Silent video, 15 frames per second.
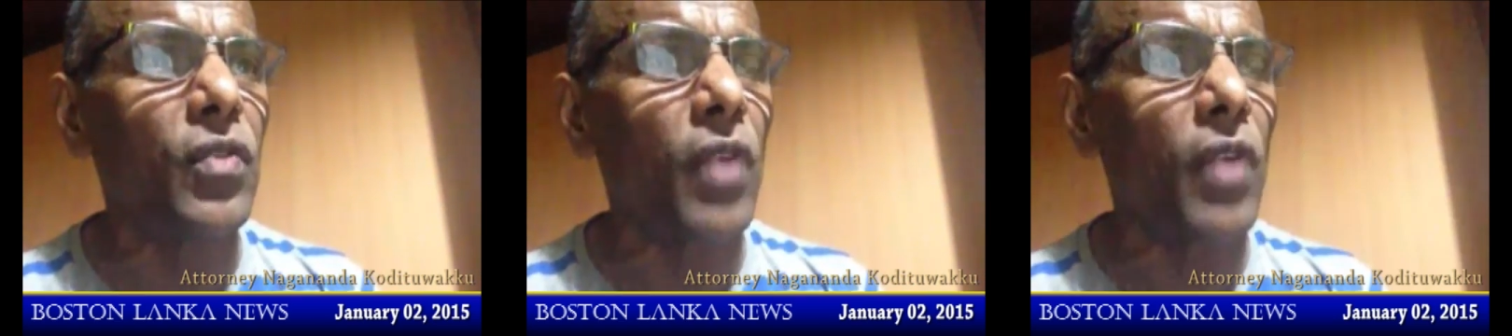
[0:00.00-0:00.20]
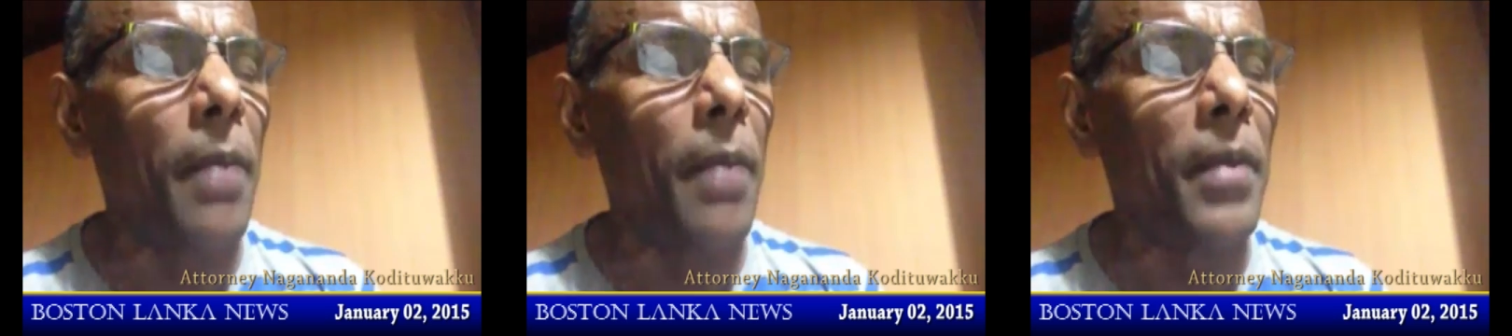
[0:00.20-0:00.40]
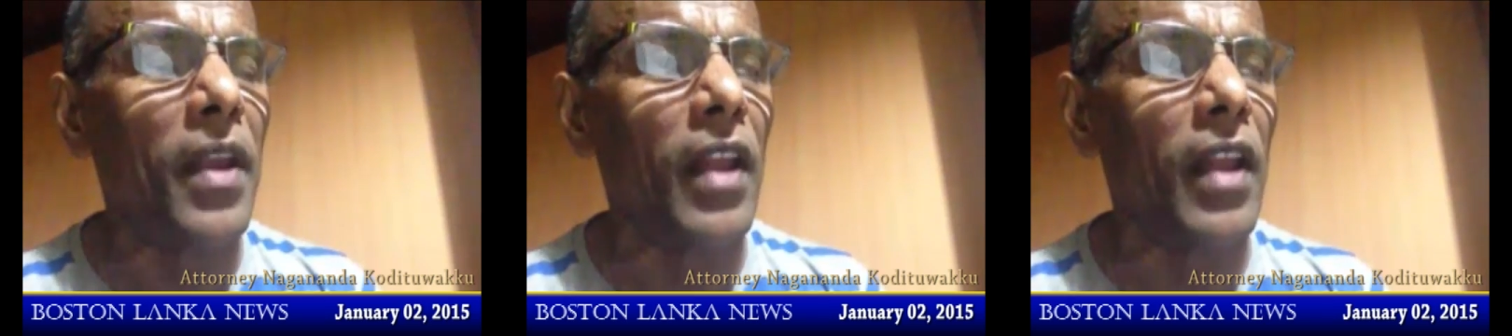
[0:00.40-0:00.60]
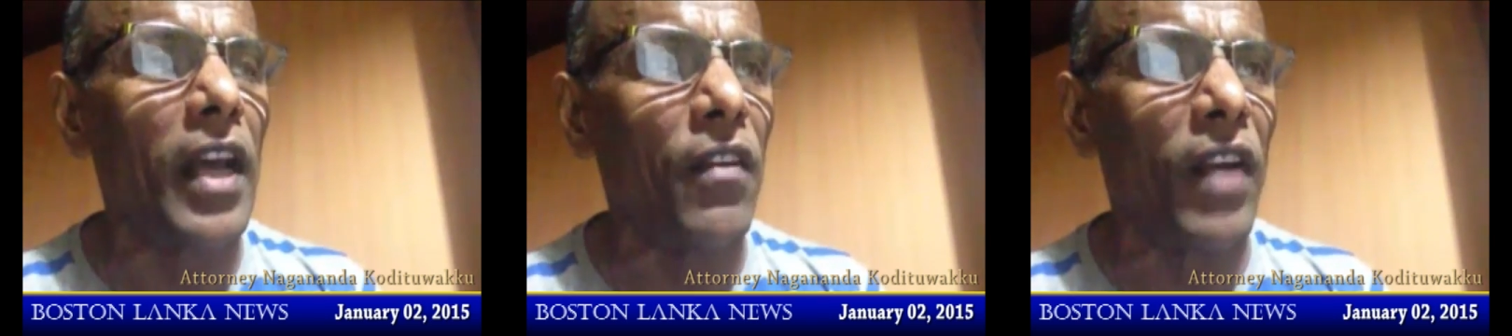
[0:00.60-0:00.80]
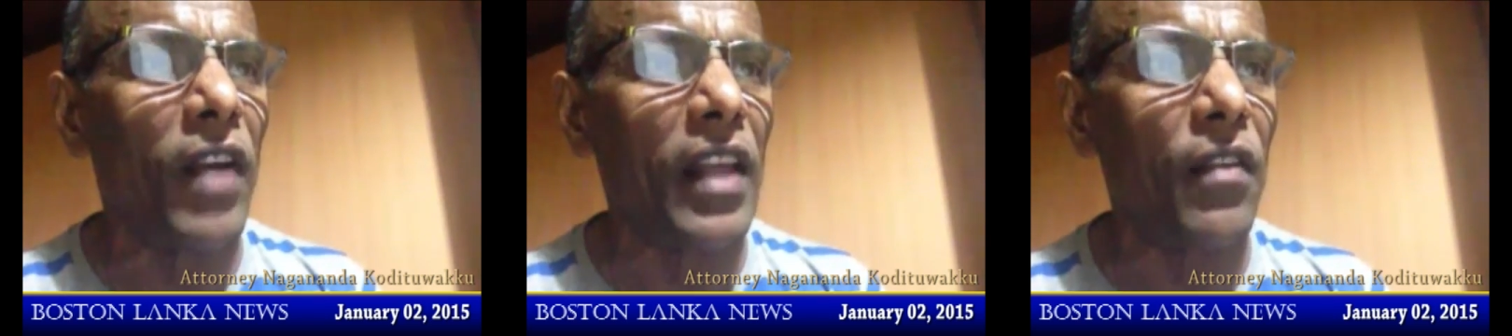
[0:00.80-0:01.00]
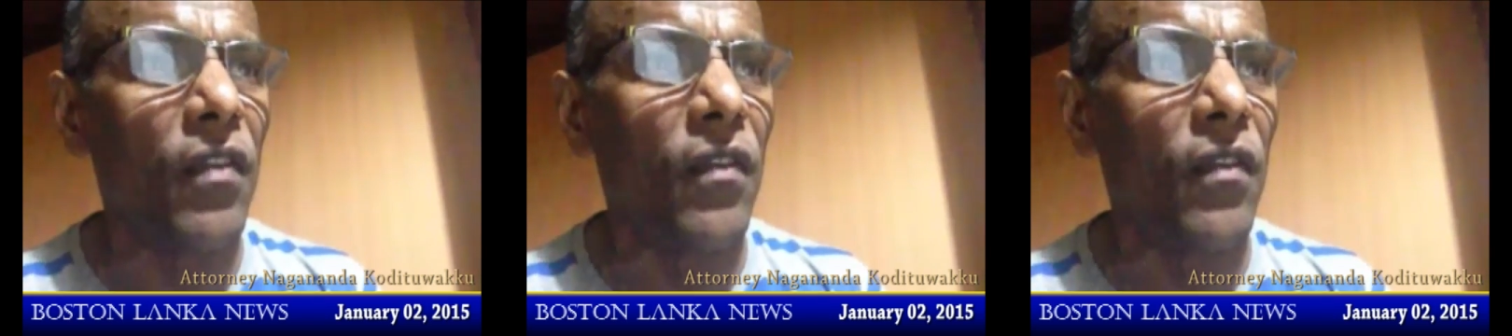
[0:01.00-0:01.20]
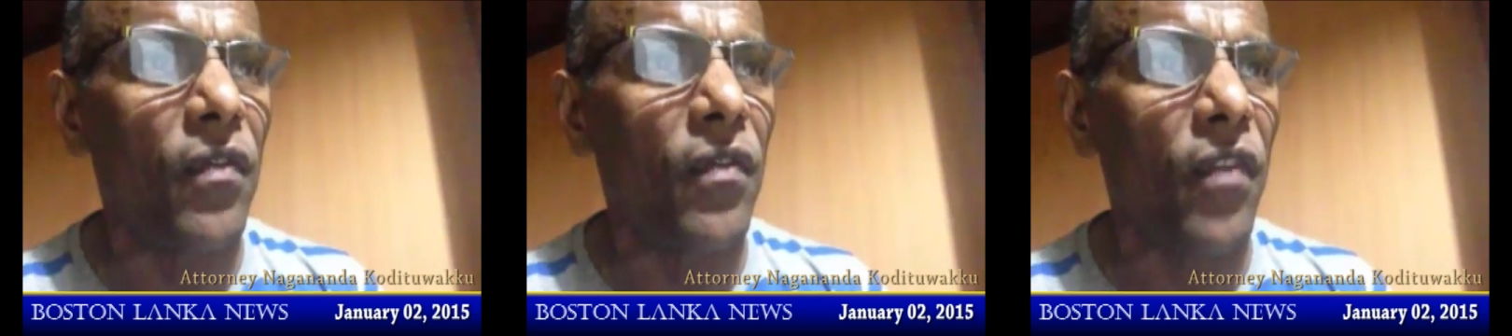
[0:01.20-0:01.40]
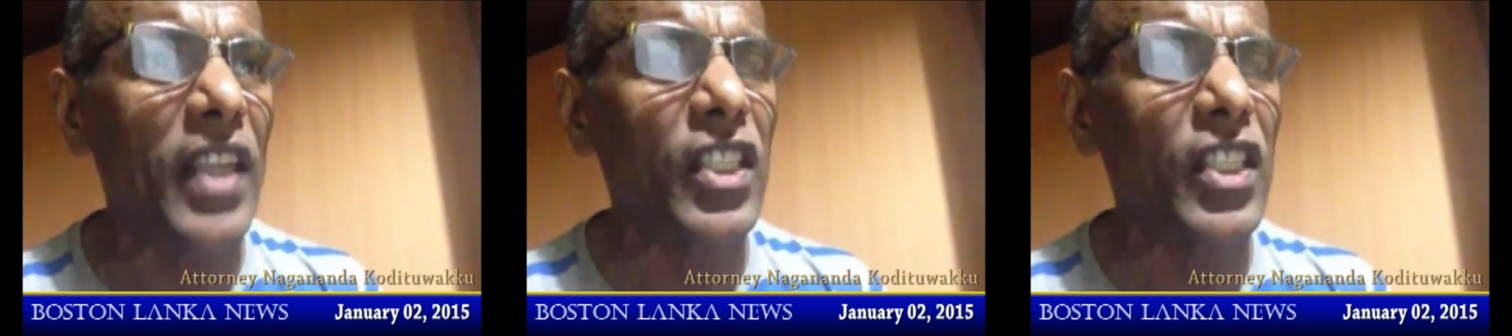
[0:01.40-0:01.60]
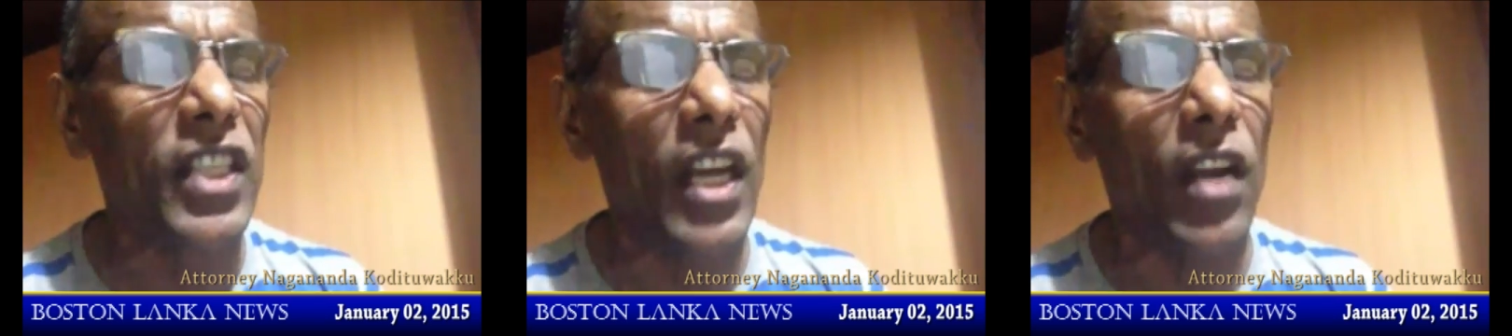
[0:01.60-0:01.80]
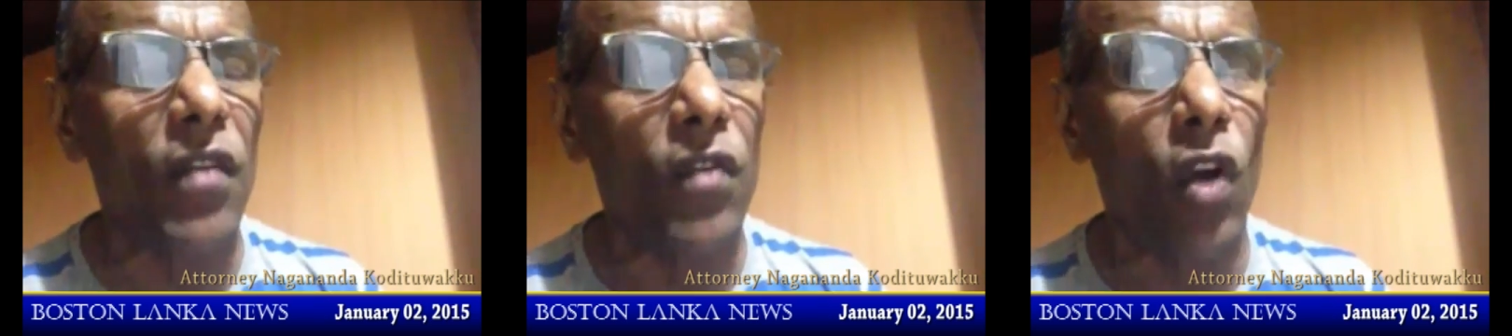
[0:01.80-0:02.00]
when a fresh
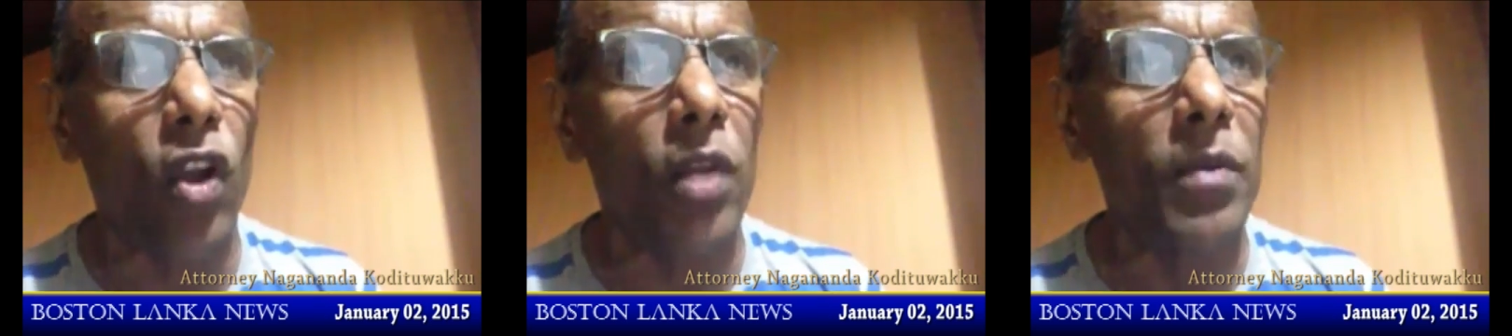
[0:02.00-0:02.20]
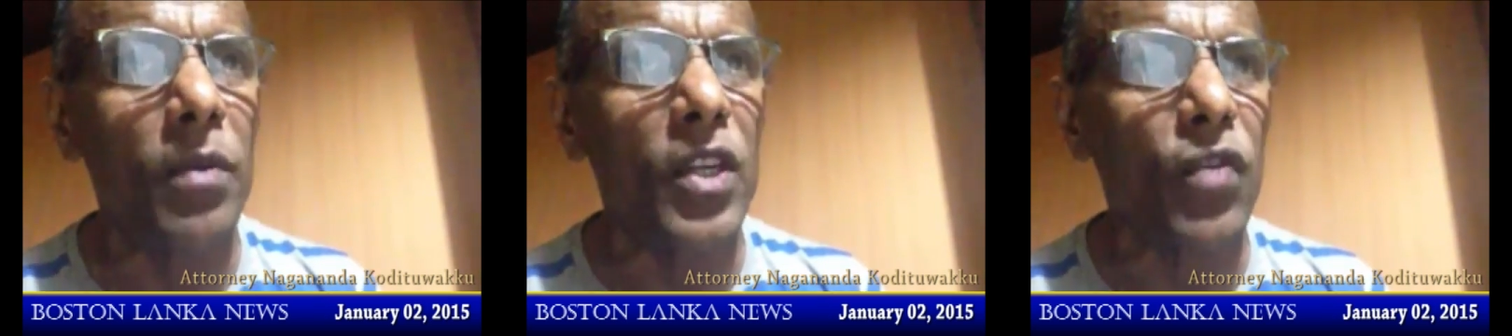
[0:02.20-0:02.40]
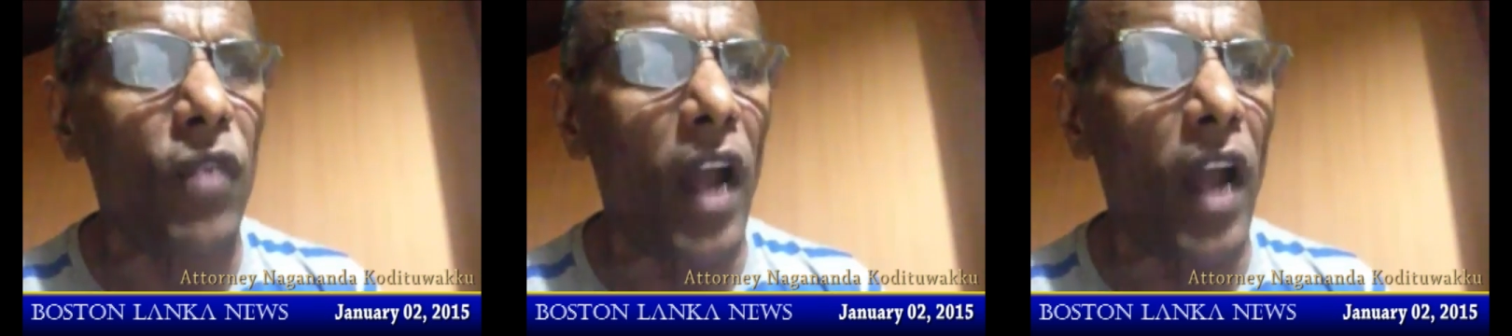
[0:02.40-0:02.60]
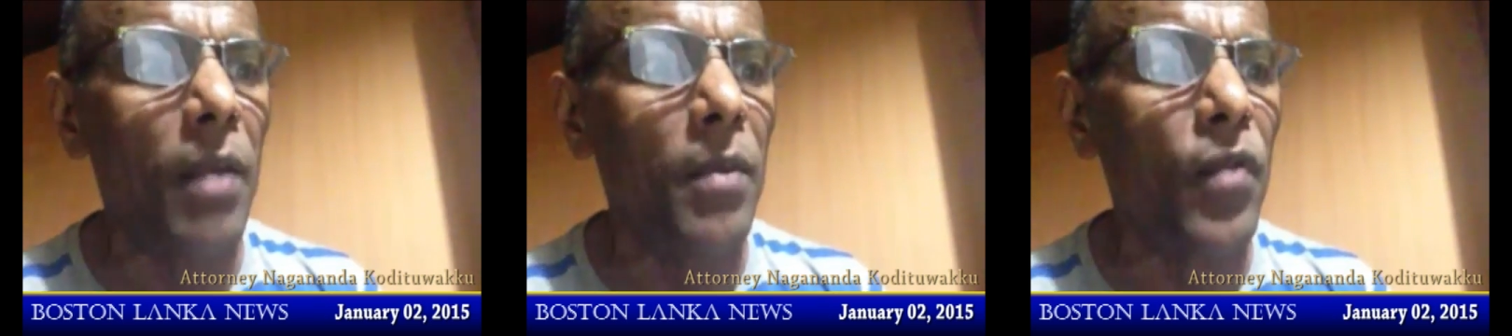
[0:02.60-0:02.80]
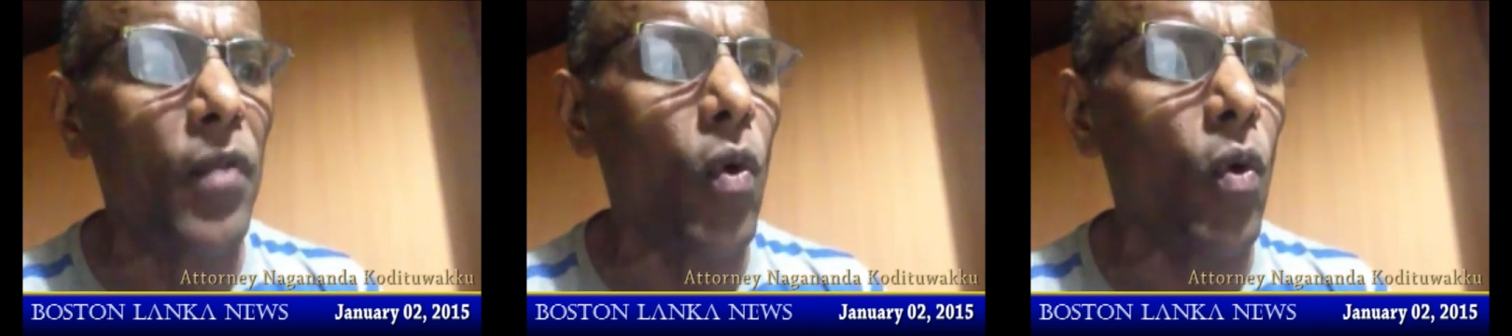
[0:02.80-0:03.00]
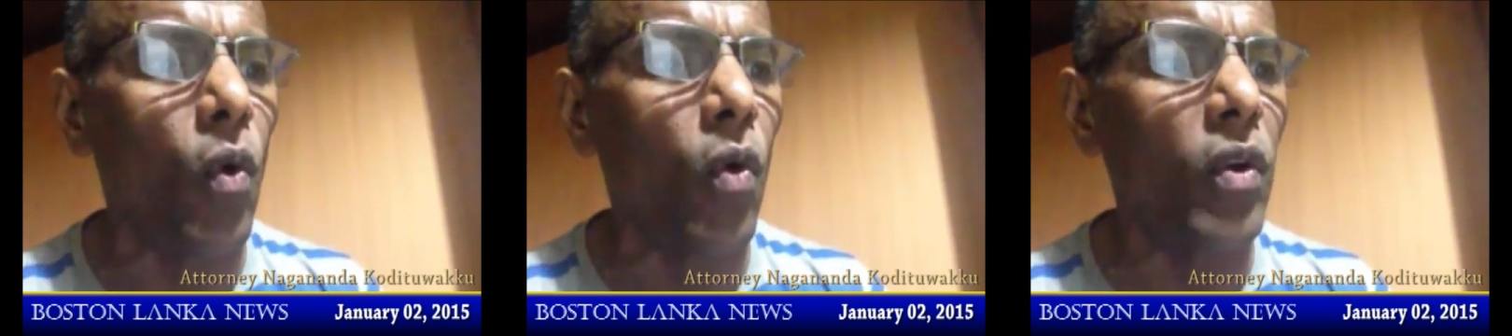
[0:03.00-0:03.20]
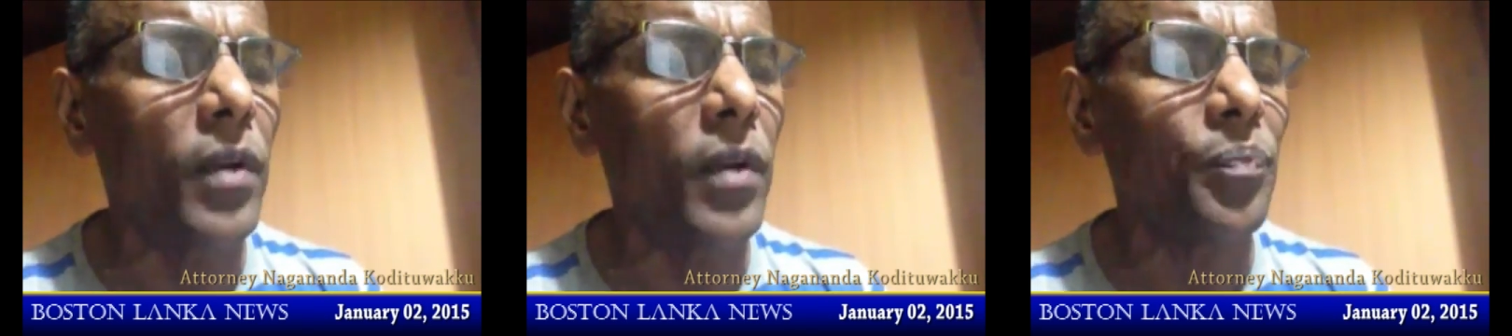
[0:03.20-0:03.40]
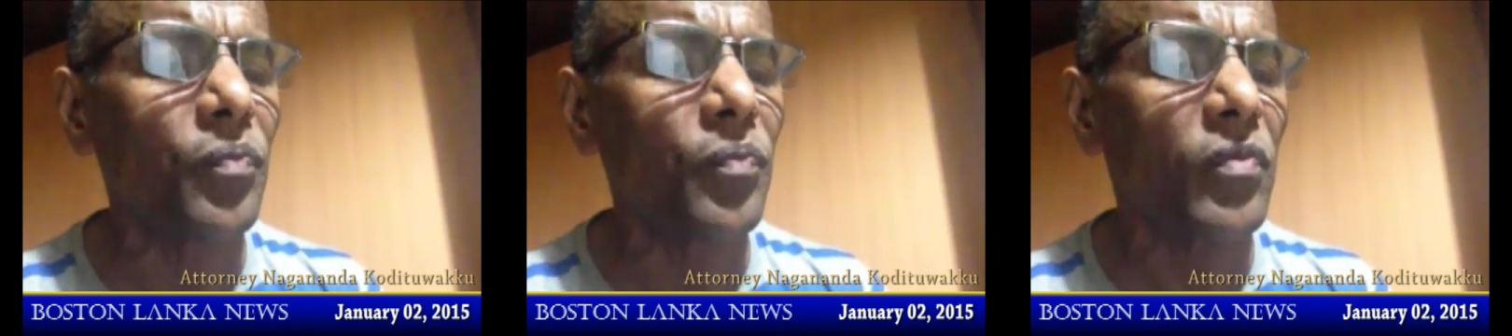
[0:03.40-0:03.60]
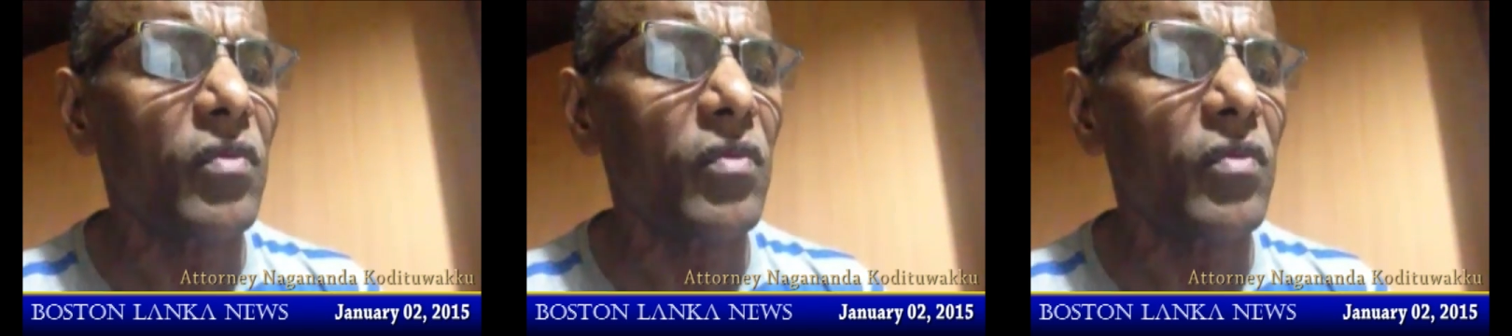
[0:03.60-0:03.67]
set of documents filed before court,